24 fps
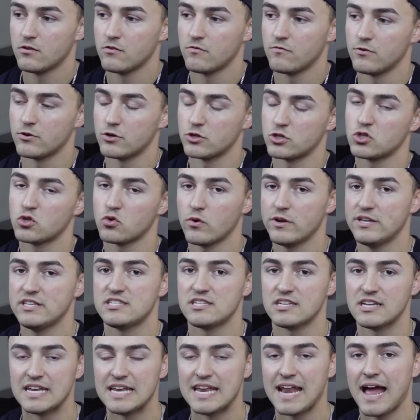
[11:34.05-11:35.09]
For Detroit's
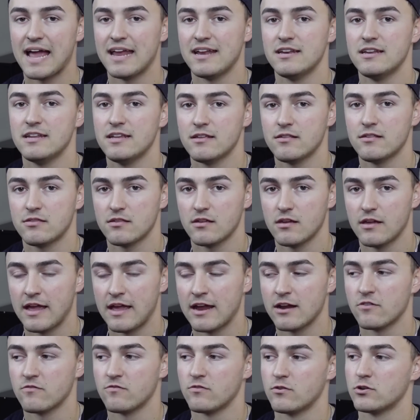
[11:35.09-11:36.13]
90th
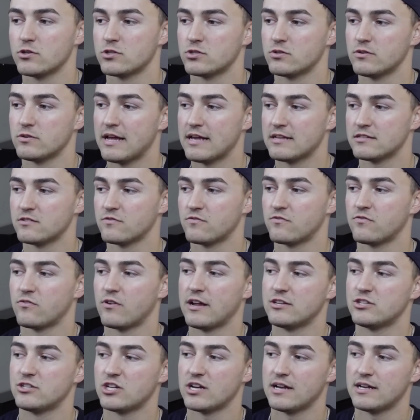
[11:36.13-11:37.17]
anniversary as a
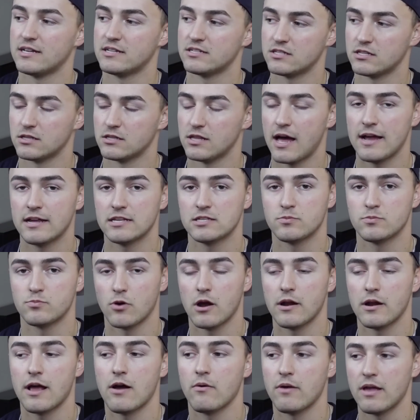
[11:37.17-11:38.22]
franchise, the Lions
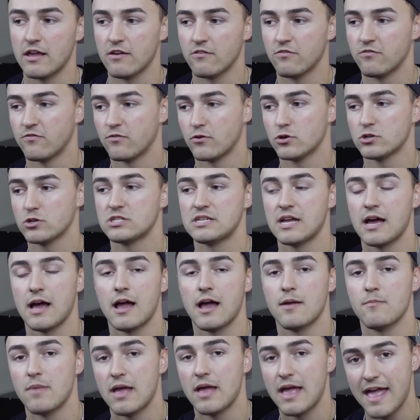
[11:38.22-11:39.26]
brought out a first
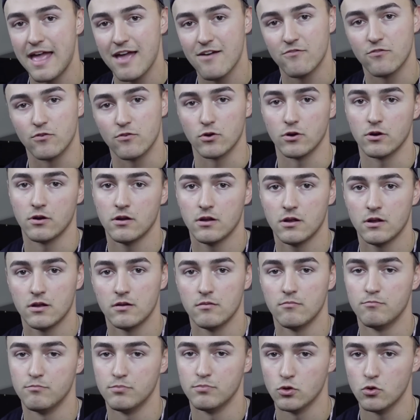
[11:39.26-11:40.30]
time ever
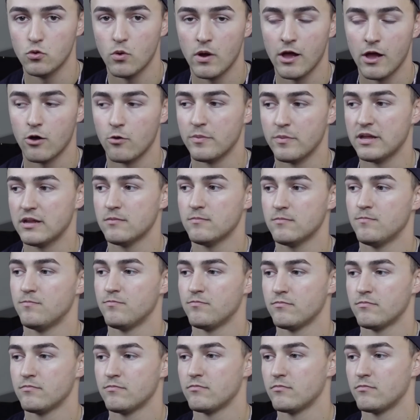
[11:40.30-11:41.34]
blue helmet,
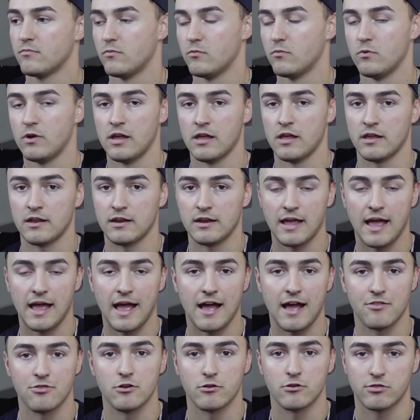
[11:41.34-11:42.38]
and it
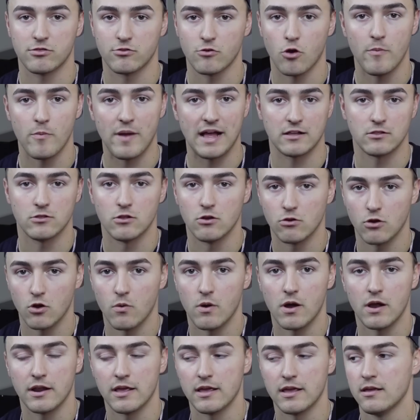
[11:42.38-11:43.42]
had their throwback logo
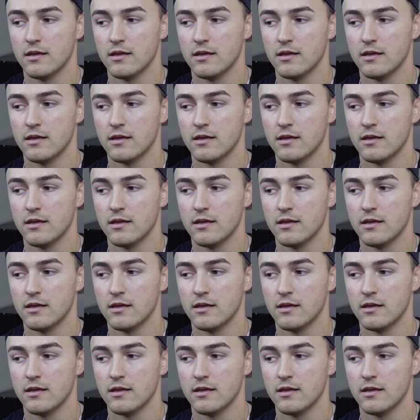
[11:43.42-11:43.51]
on it.